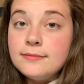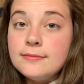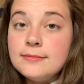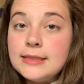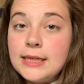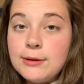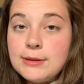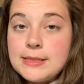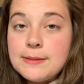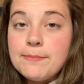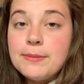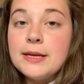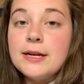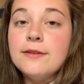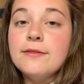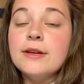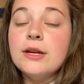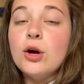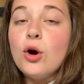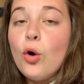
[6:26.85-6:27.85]
That was a bit
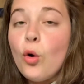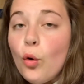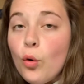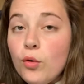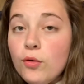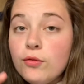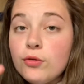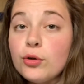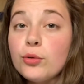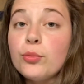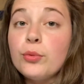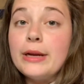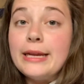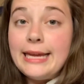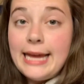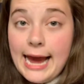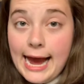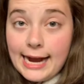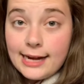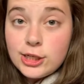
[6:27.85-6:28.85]
of an
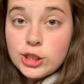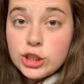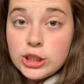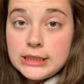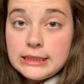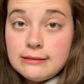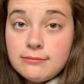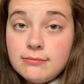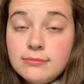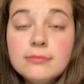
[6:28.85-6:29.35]
overreaction.